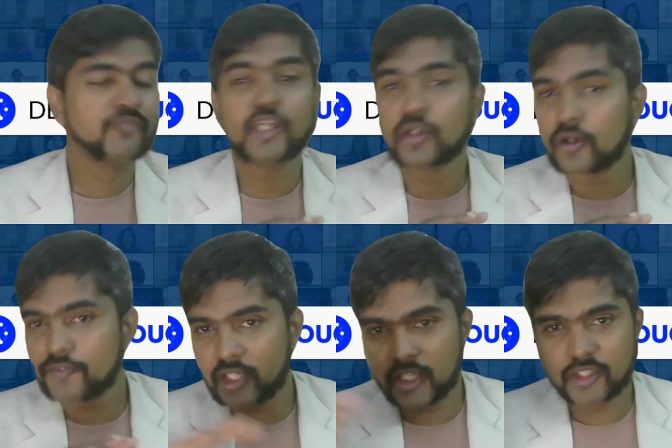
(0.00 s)
Think of
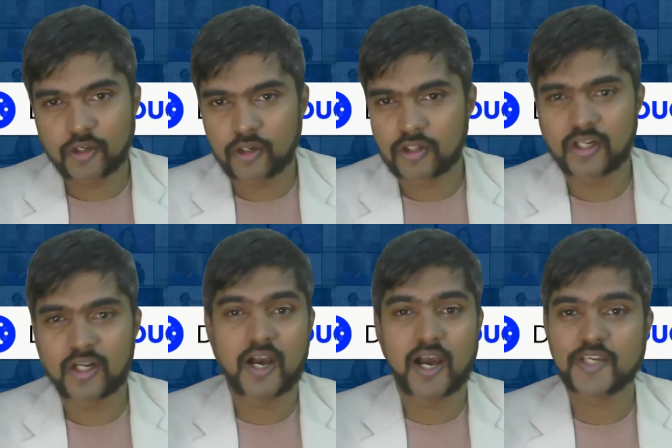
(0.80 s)
it like your
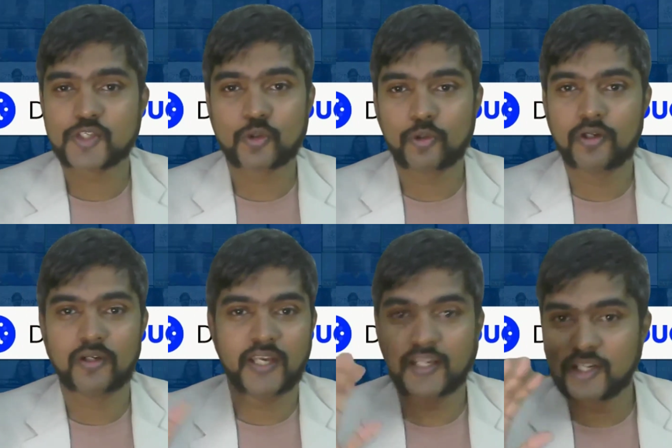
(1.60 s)
high school
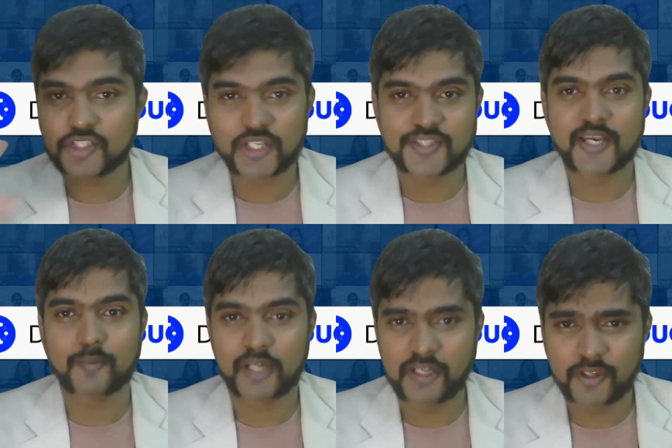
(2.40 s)
English
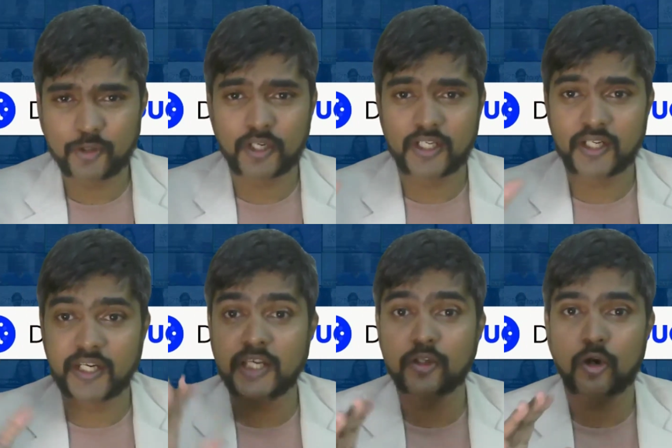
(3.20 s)
exam, right? Where you get a
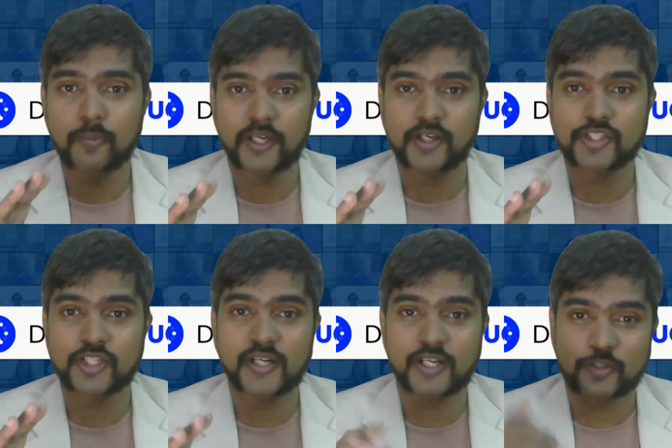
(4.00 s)
reading
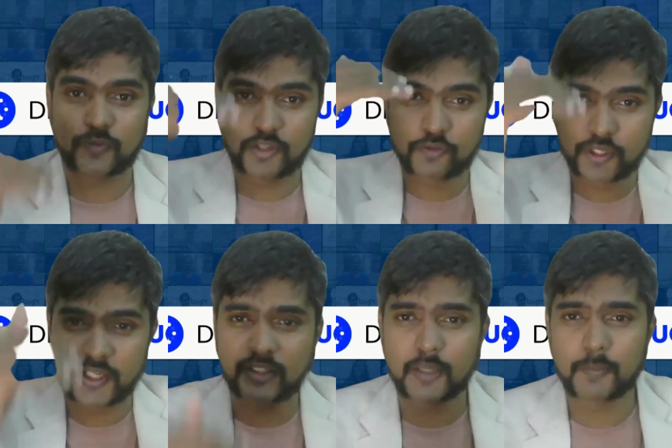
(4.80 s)
comprehension test where you have to
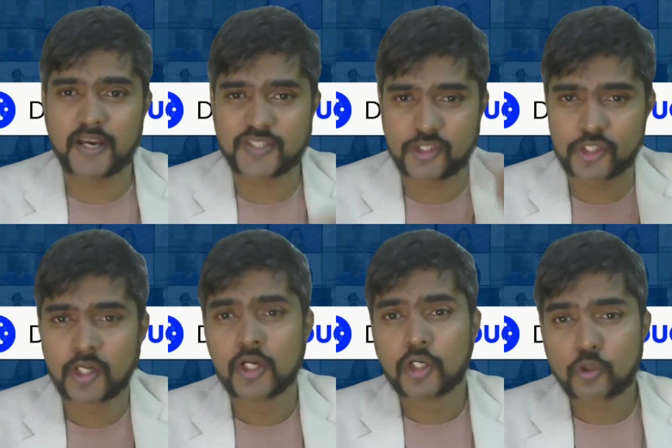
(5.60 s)
read that passage
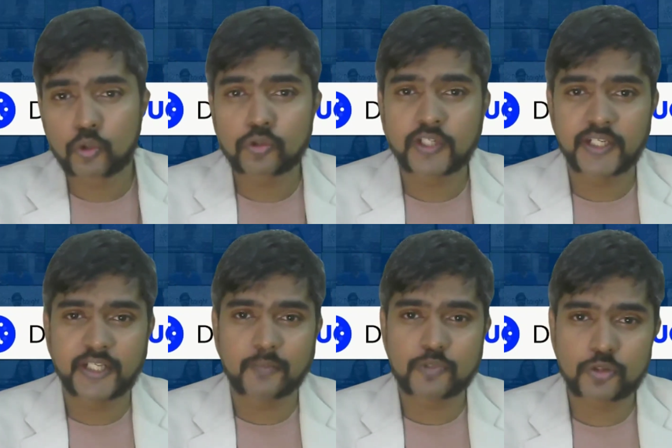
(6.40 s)
2 to 3
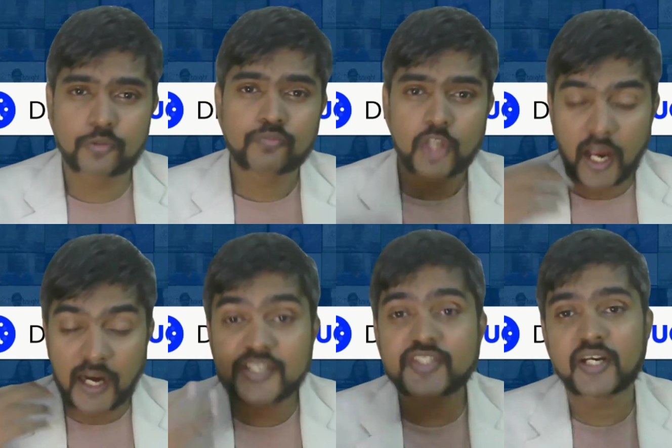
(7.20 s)
times to
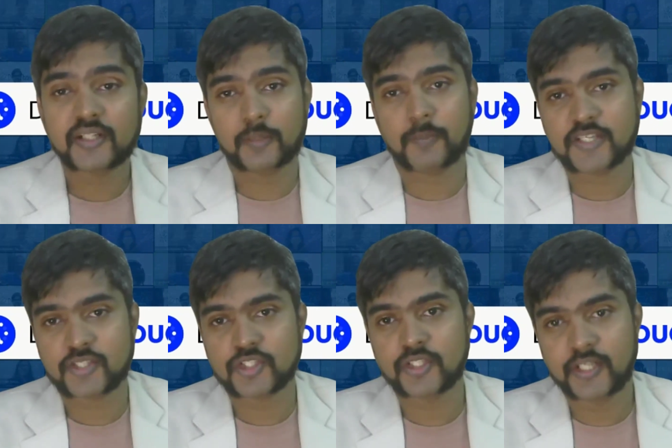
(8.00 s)
understand that
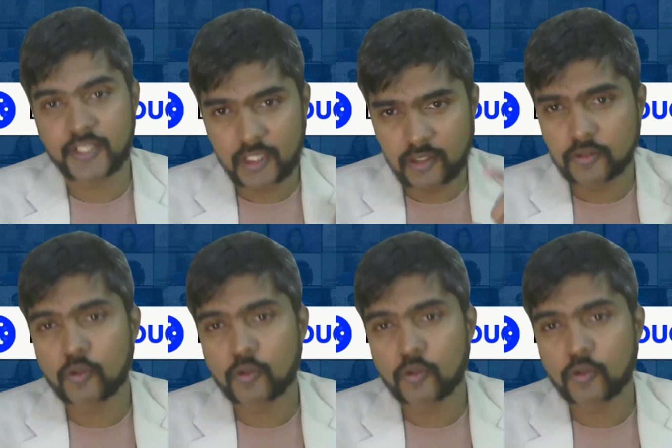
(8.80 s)
passage in detail.